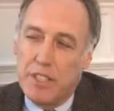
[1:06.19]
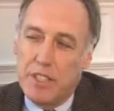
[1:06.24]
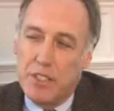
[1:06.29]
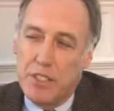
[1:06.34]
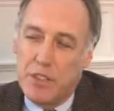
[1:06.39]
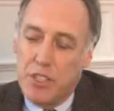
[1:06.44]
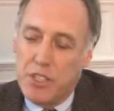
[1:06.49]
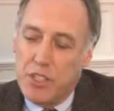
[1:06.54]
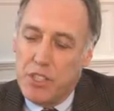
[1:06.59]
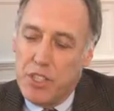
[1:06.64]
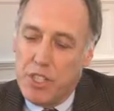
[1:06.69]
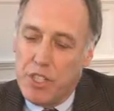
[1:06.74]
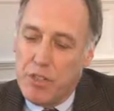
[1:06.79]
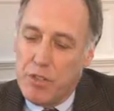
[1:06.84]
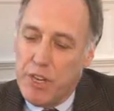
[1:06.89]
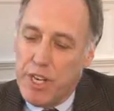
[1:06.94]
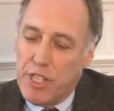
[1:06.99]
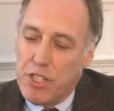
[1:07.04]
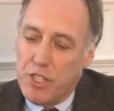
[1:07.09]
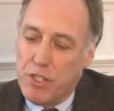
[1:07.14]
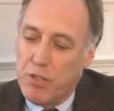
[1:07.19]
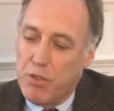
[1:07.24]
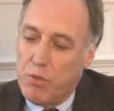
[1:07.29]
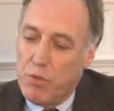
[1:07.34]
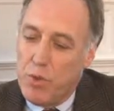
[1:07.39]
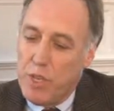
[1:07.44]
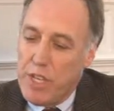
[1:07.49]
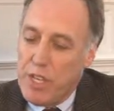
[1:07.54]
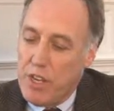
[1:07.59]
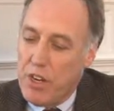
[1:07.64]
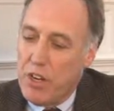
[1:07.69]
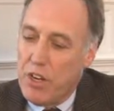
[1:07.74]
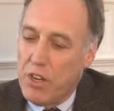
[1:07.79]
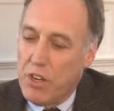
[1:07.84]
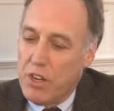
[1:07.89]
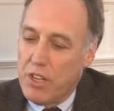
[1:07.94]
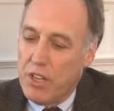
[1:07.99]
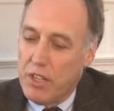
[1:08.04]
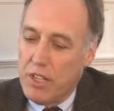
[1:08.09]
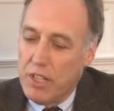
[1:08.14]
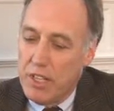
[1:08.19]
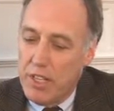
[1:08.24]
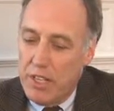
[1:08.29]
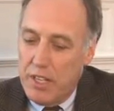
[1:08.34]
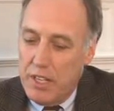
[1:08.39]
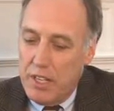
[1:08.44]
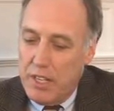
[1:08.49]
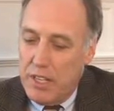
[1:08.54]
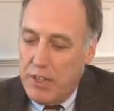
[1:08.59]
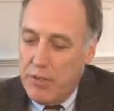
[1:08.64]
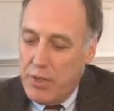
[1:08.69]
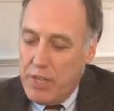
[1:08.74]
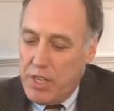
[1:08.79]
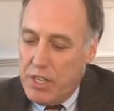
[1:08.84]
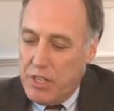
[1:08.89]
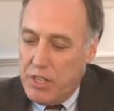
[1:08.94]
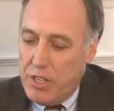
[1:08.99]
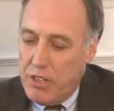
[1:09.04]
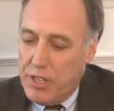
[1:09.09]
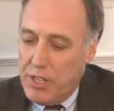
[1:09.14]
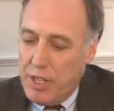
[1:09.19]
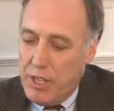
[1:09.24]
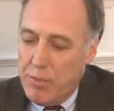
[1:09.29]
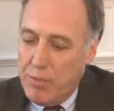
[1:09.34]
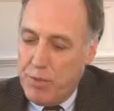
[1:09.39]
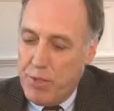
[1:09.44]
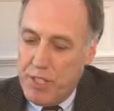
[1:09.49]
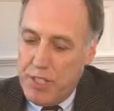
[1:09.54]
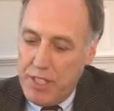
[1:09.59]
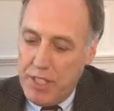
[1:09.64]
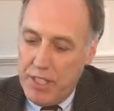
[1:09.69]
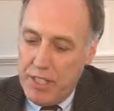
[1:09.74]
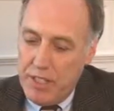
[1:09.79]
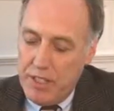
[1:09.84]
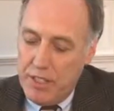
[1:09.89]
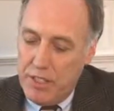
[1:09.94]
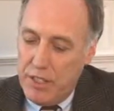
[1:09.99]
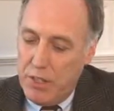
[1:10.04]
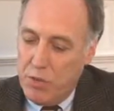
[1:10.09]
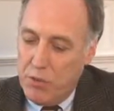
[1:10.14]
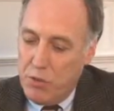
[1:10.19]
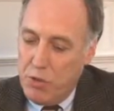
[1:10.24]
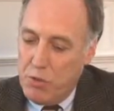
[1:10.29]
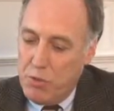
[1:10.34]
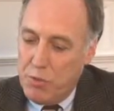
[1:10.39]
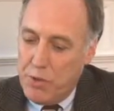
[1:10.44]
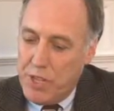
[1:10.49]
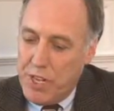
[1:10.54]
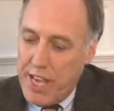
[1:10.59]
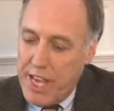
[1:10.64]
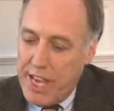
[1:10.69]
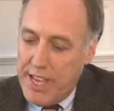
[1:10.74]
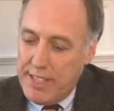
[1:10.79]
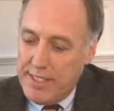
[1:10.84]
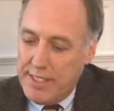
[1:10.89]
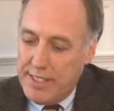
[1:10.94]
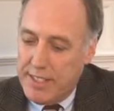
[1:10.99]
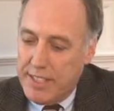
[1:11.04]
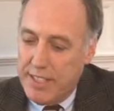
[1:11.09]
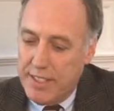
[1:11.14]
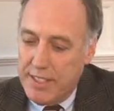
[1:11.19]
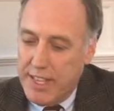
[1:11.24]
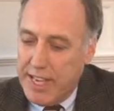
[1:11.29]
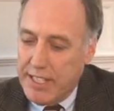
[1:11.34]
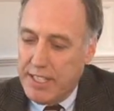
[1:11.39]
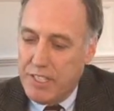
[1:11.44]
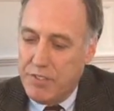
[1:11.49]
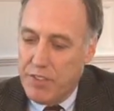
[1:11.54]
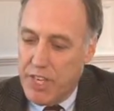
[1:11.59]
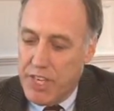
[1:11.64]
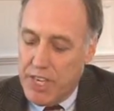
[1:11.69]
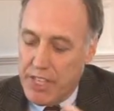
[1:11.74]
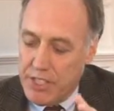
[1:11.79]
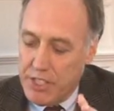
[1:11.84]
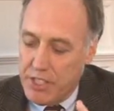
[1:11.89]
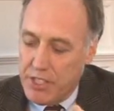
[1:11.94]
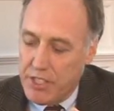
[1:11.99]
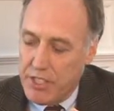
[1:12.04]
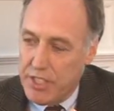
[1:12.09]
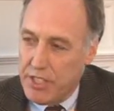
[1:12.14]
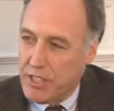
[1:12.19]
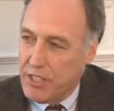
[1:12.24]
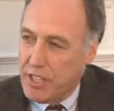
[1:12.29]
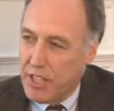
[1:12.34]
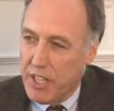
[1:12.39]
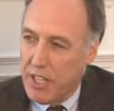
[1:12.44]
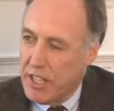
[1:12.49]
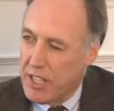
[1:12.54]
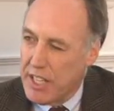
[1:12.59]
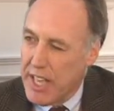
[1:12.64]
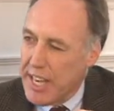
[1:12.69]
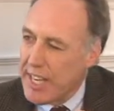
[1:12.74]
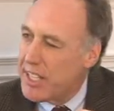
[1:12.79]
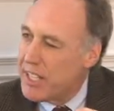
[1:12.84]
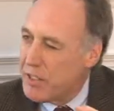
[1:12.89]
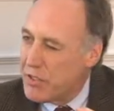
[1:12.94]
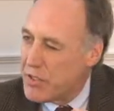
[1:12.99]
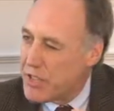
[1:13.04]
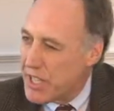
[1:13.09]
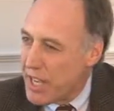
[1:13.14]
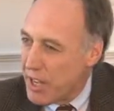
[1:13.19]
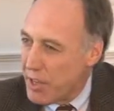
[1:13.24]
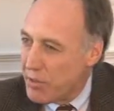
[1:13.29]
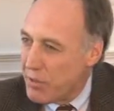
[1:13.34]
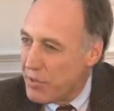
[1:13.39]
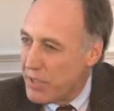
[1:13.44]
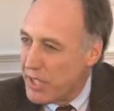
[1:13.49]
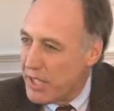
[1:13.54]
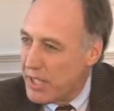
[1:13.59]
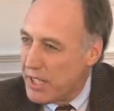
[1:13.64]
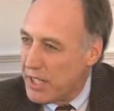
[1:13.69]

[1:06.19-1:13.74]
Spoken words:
So this generation, we call them the group that has collective consciousness, the collective self.